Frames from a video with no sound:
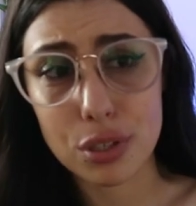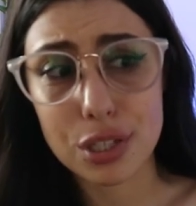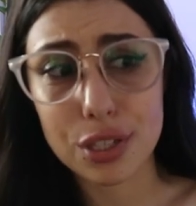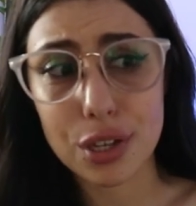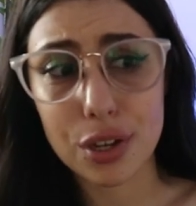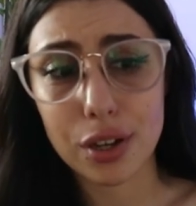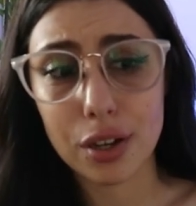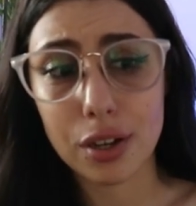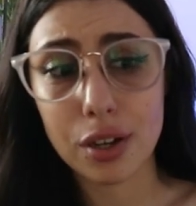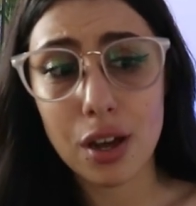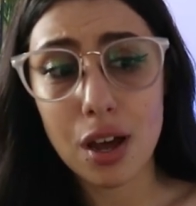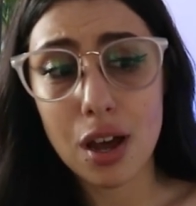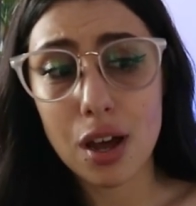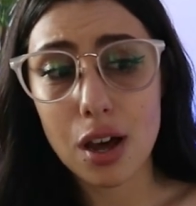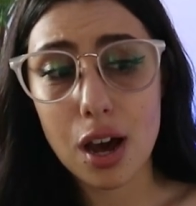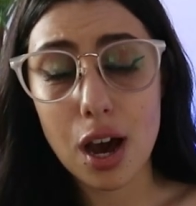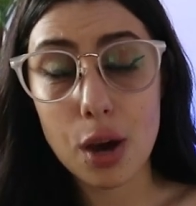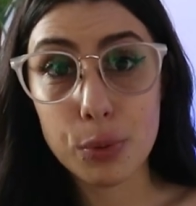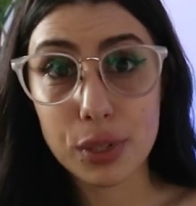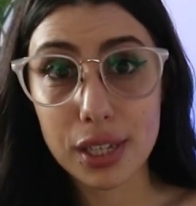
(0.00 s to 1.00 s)
So
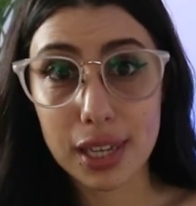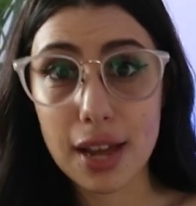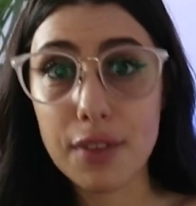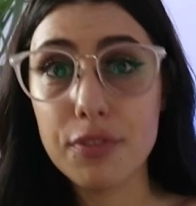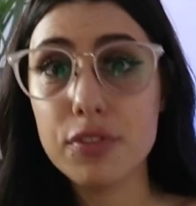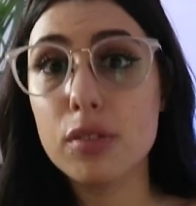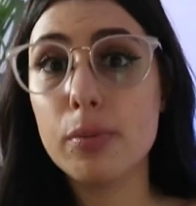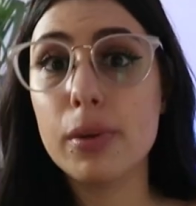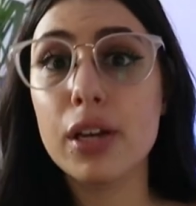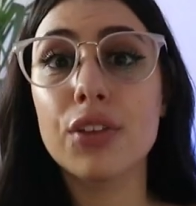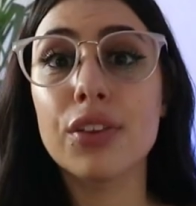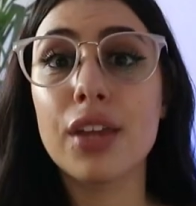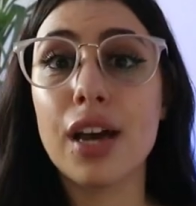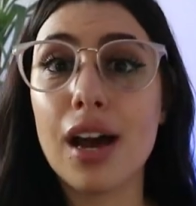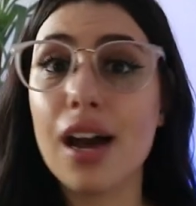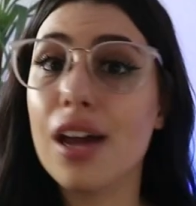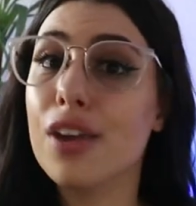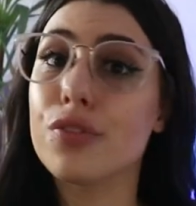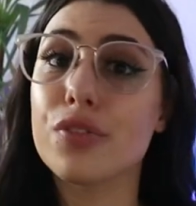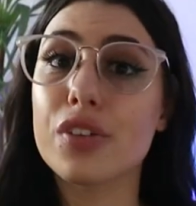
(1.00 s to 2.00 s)
I would love to be on the
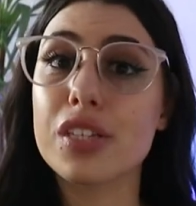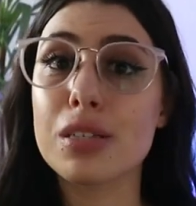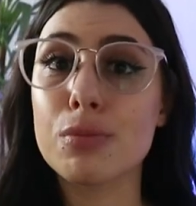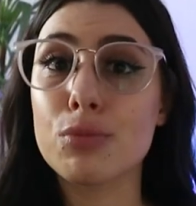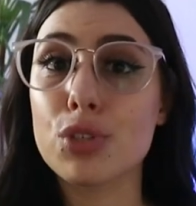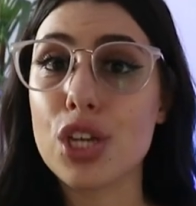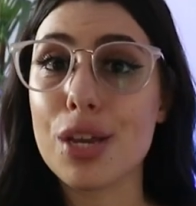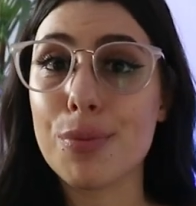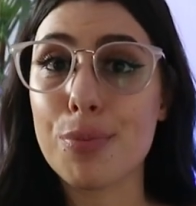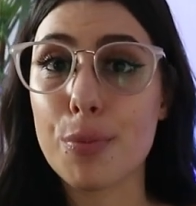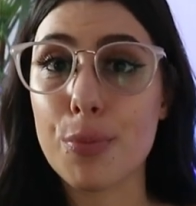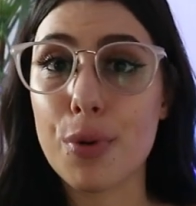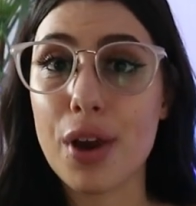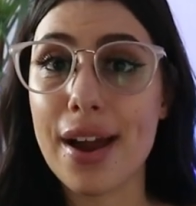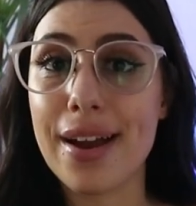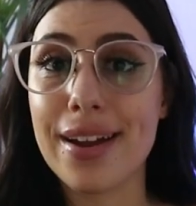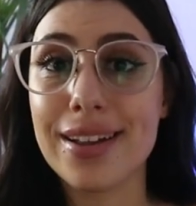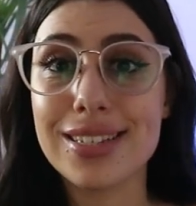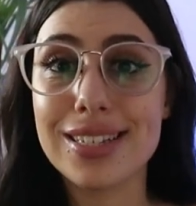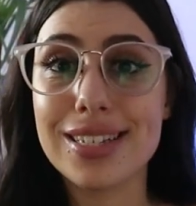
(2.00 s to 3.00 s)
hunt for some cheaper
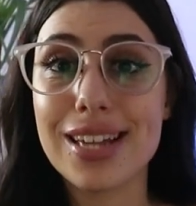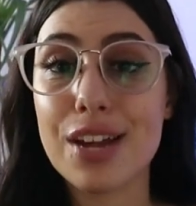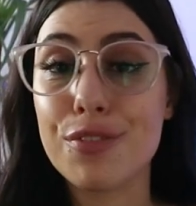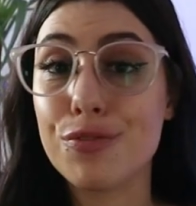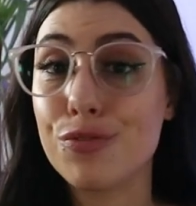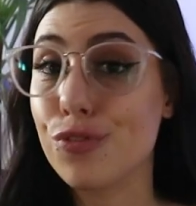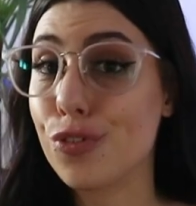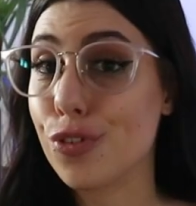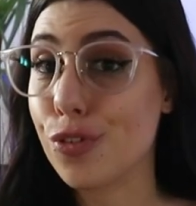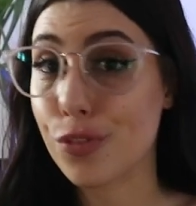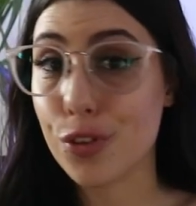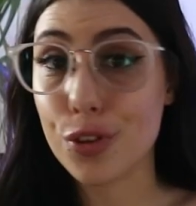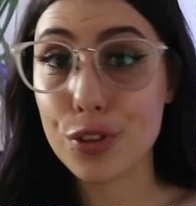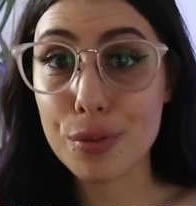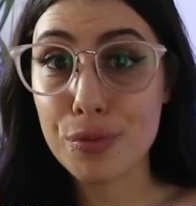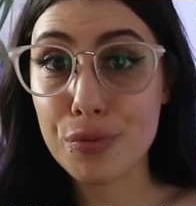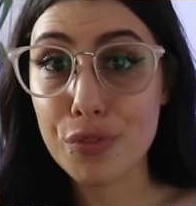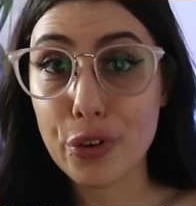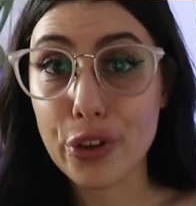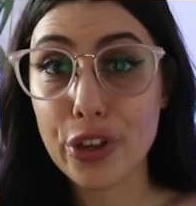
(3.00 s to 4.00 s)
brands and review
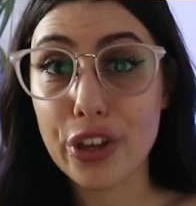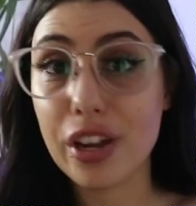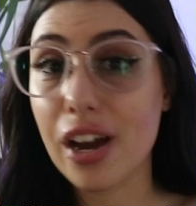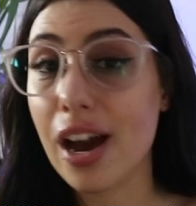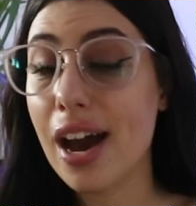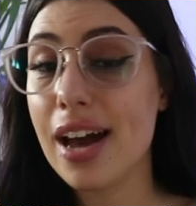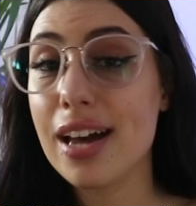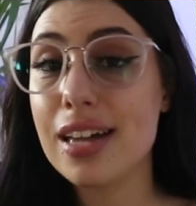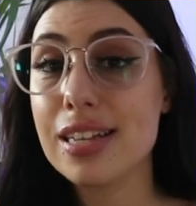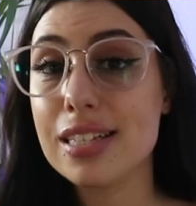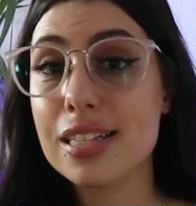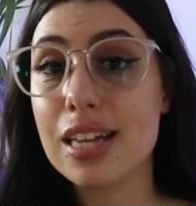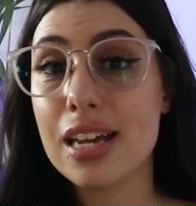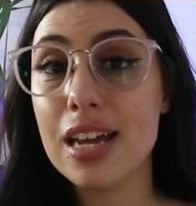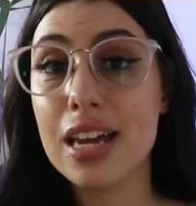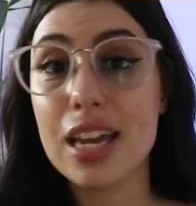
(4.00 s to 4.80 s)
them for you guys.